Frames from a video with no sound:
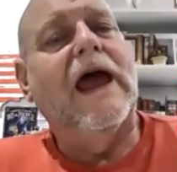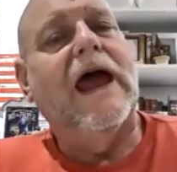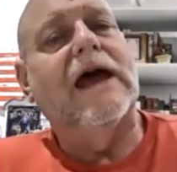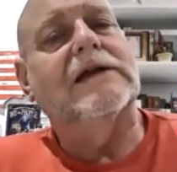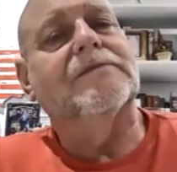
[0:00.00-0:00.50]

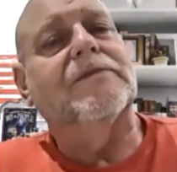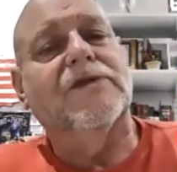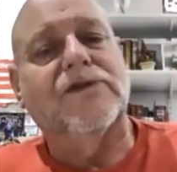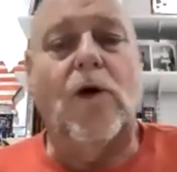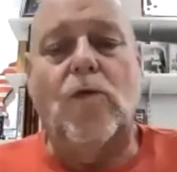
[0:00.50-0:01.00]
And
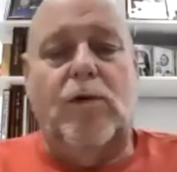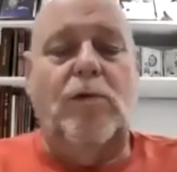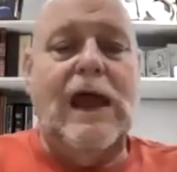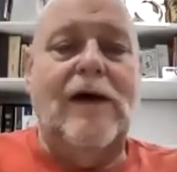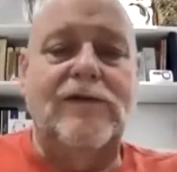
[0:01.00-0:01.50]
so
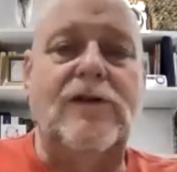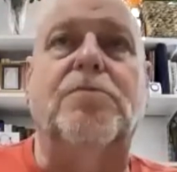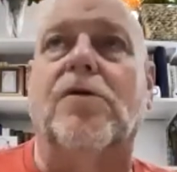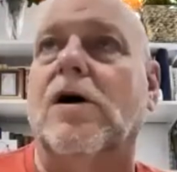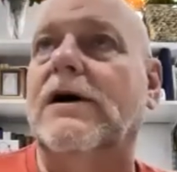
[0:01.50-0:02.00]
we have this
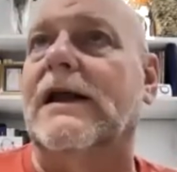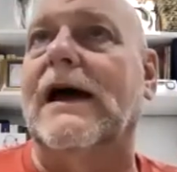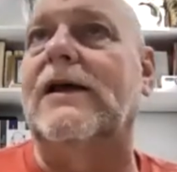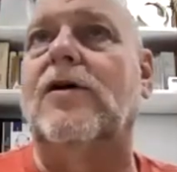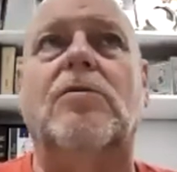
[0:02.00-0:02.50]
book,
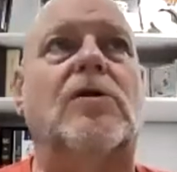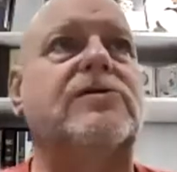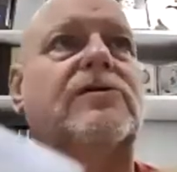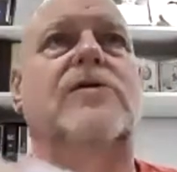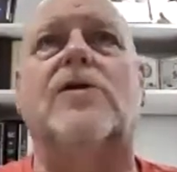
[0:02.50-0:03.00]
and I know
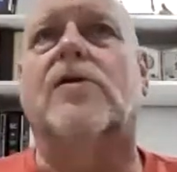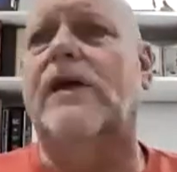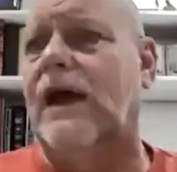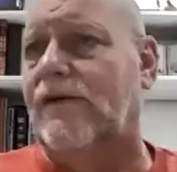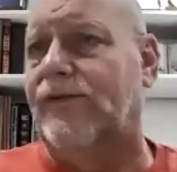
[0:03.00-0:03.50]
most of you don't
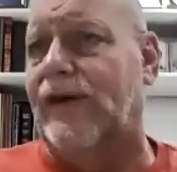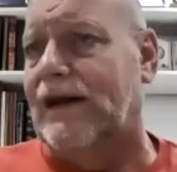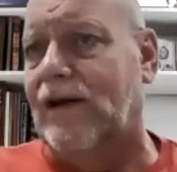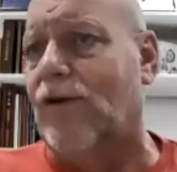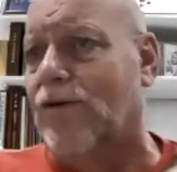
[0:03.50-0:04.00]
have, in
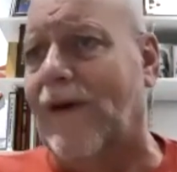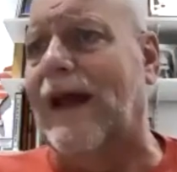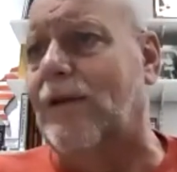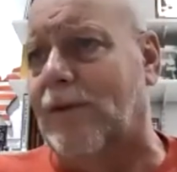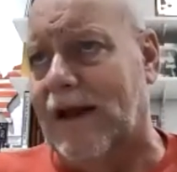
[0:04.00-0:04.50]
fact, I don't know if
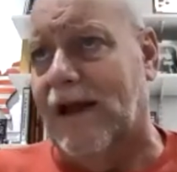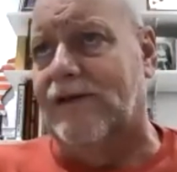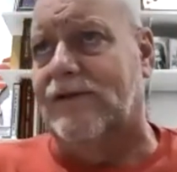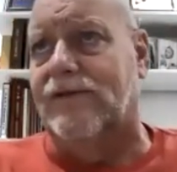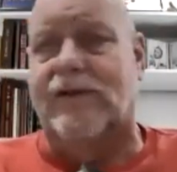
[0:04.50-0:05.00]
anybody
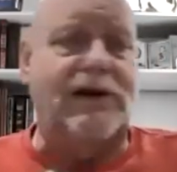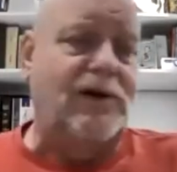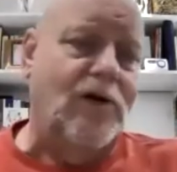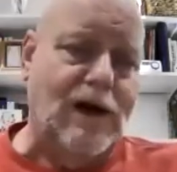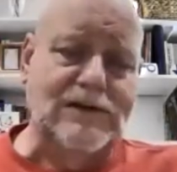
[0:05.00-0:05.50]
has their
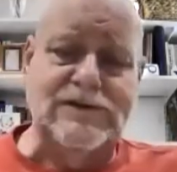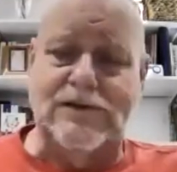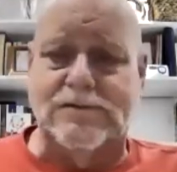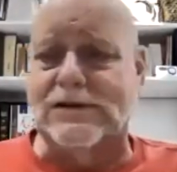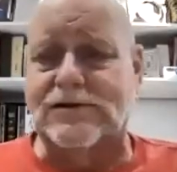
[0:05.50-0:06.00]
video on,
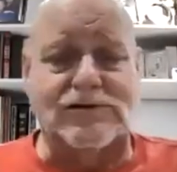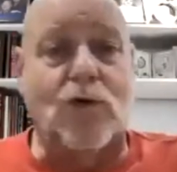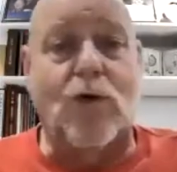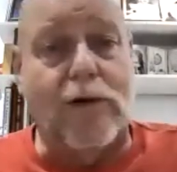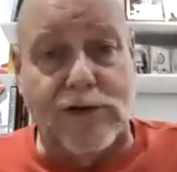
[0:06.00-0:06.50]
so I don't know
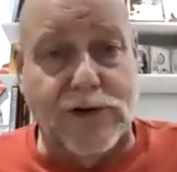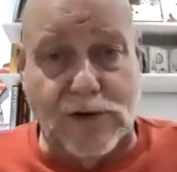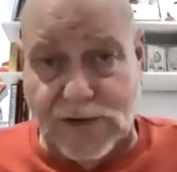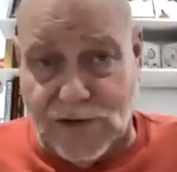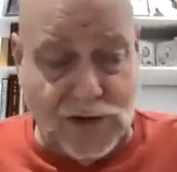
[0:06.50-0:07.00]
why we're
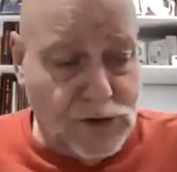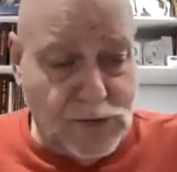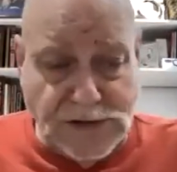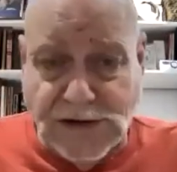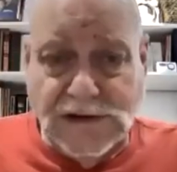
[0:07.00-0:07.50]
doing
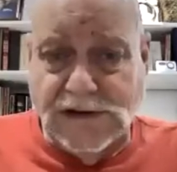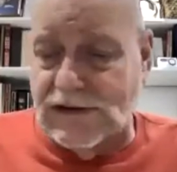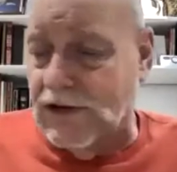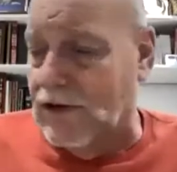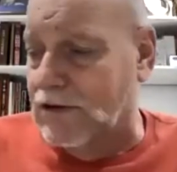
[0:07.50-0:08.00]
Zoom.
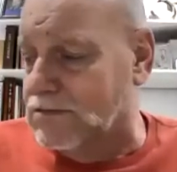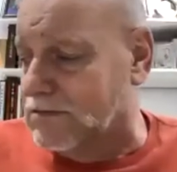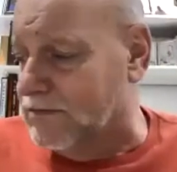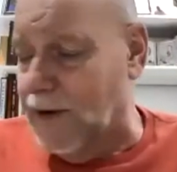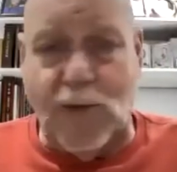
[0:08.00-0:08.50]
You know,
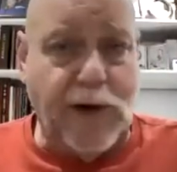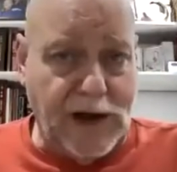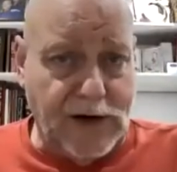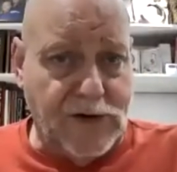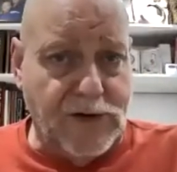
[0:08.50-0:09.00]
maybe we
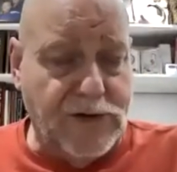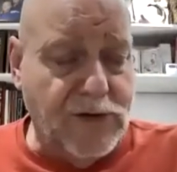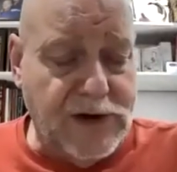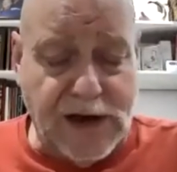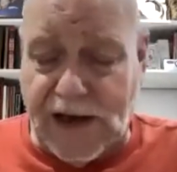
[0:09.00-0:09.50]
got to do
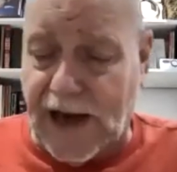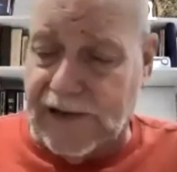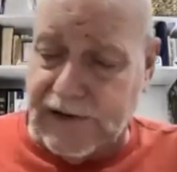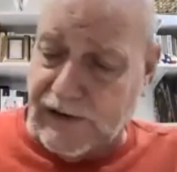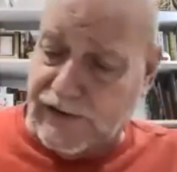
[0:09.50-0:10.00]
two tin
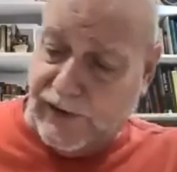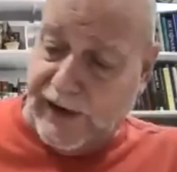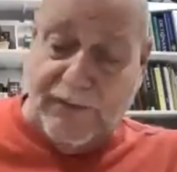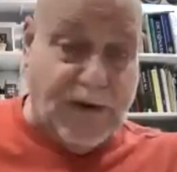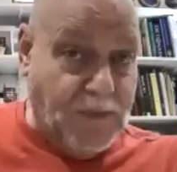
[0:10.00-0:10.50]
cans and a
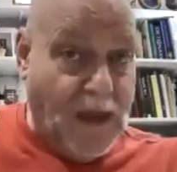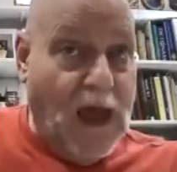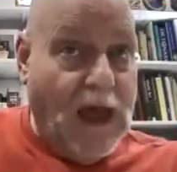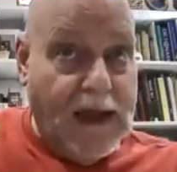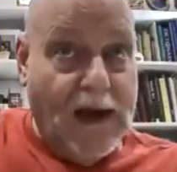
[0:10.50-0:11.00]
string, but
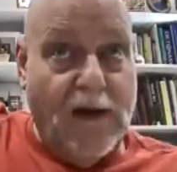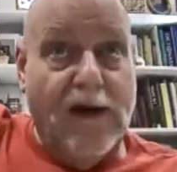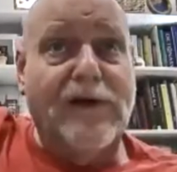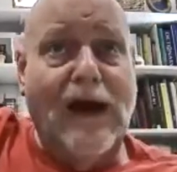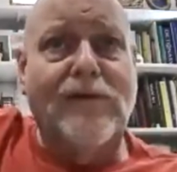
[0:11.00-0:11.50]
you know,
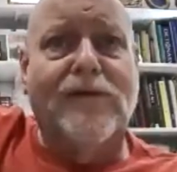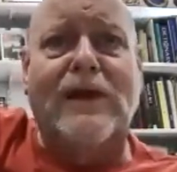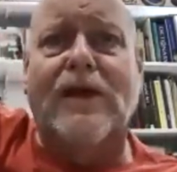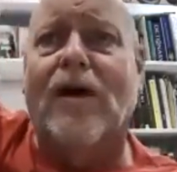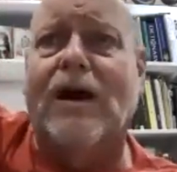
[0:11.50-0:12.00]
if you have your
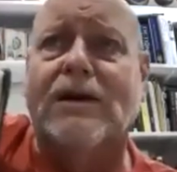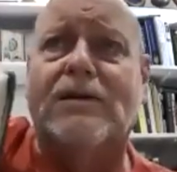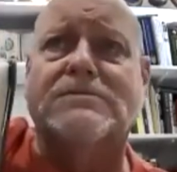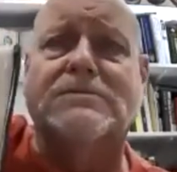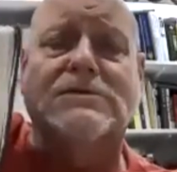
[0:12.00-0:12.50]
video on,
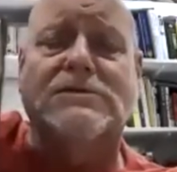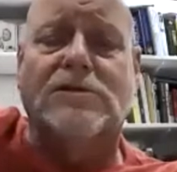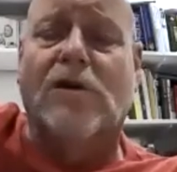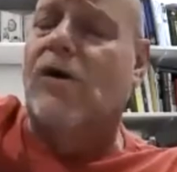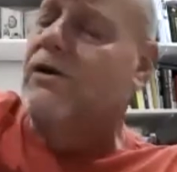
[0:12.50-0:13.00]

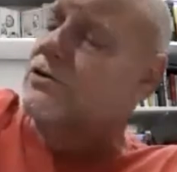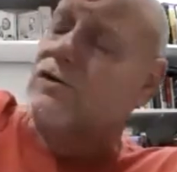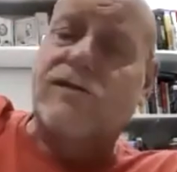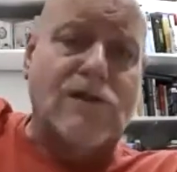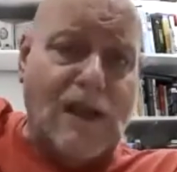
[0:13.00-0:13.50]
or
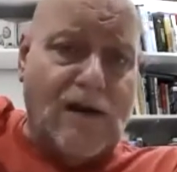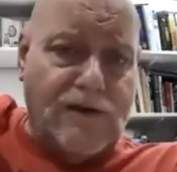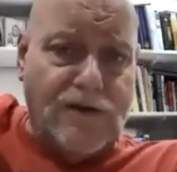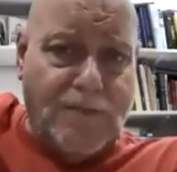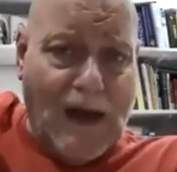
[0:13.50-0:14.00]
just look down
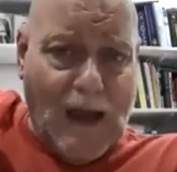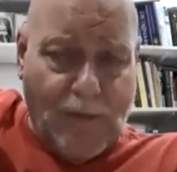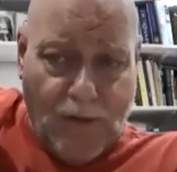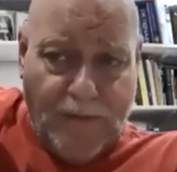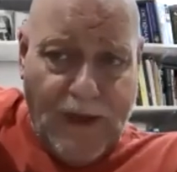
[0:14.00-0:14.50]
at your
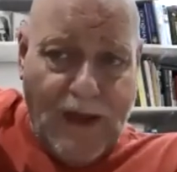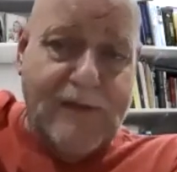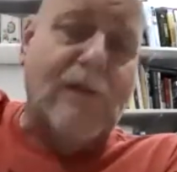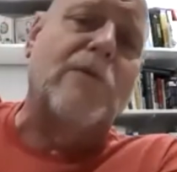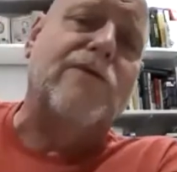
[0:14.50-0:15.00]
Bible.
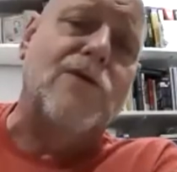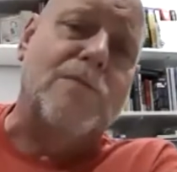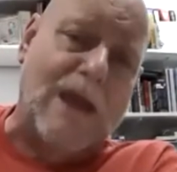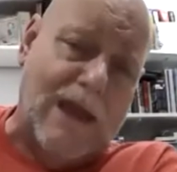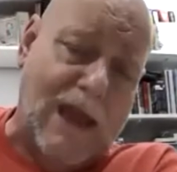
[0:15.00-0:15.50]
Some of you
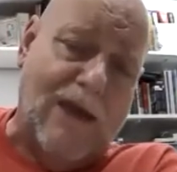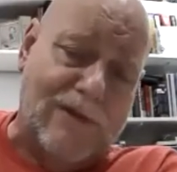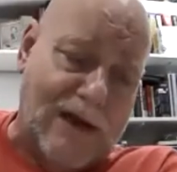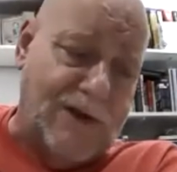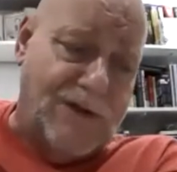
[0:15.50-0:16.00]
may
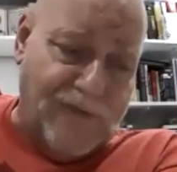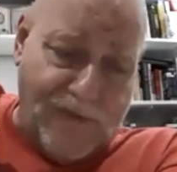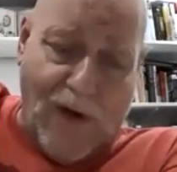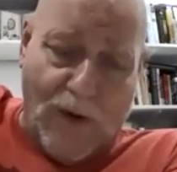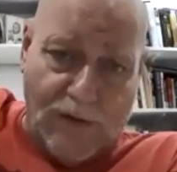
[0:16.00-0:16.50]
have it on your
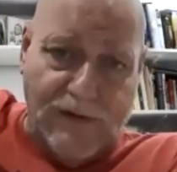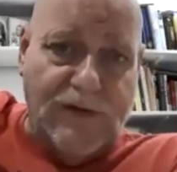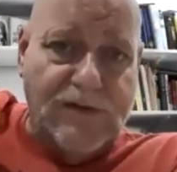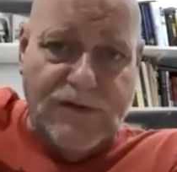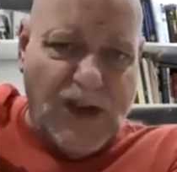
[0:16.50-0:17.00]

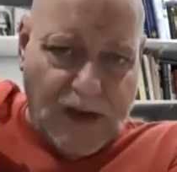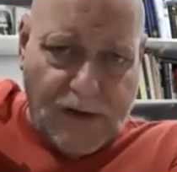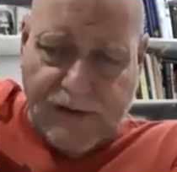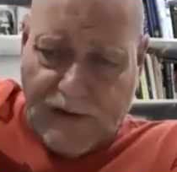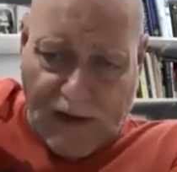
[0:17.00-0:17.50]
phones,
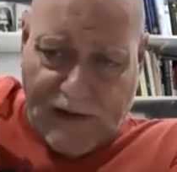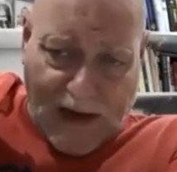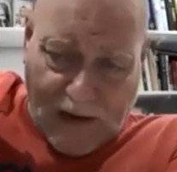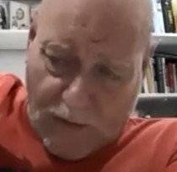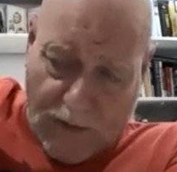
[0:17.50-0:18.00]
cheaters, that's
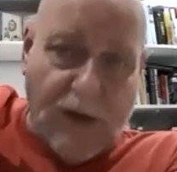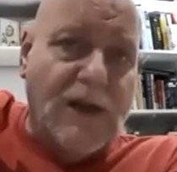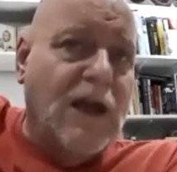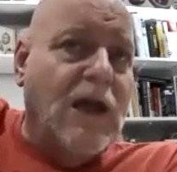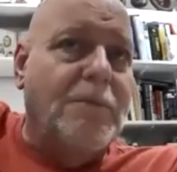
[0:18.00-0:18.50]
not going to work.
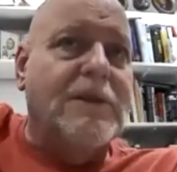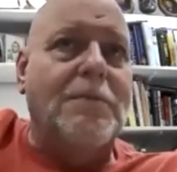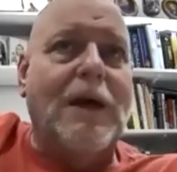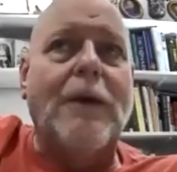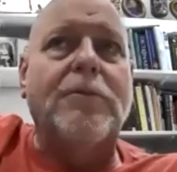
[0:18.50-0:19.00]
But
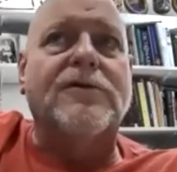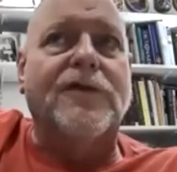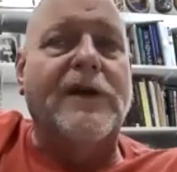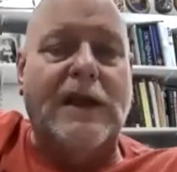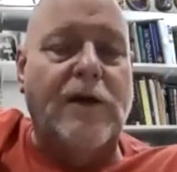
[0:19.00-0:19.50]
the Bible is
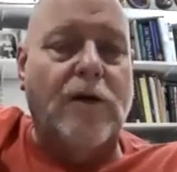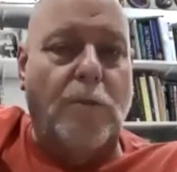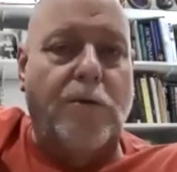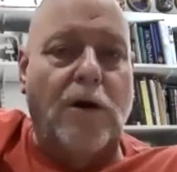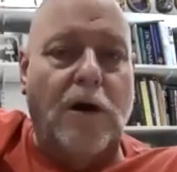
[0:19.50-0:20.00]
a very
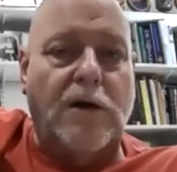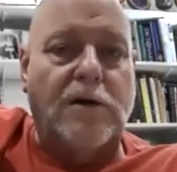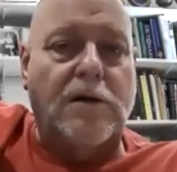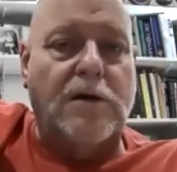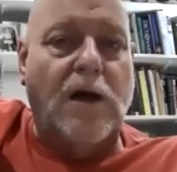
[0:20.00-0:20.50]
narrow book,
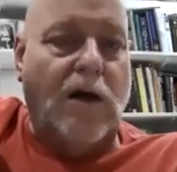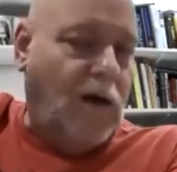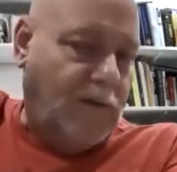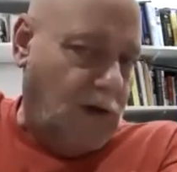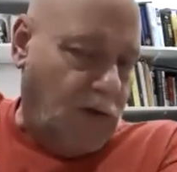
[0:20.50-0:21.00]

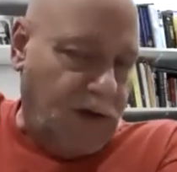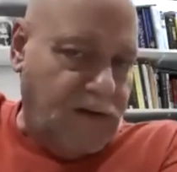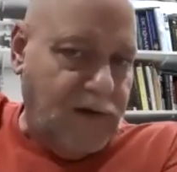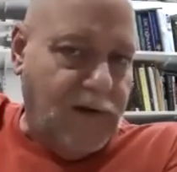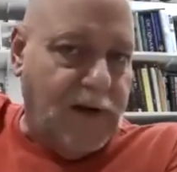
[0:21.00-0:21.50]
you know,
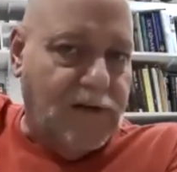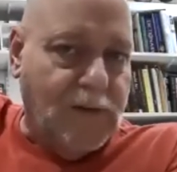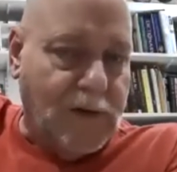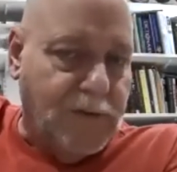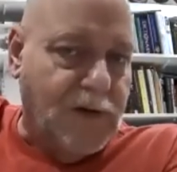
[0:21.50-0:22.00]
considering
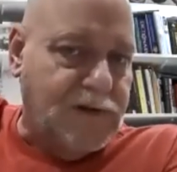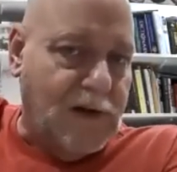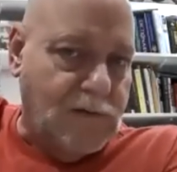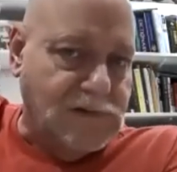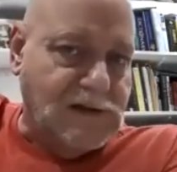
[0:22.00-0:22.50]
some of the books
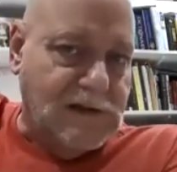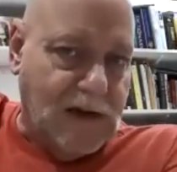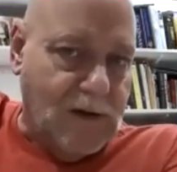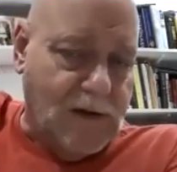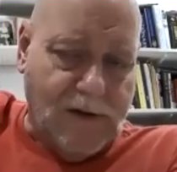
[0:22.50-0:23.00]
that are written
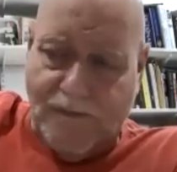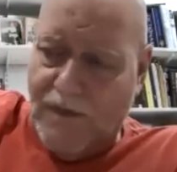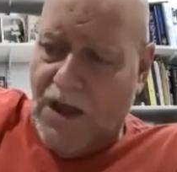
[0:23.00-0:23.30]
on earth.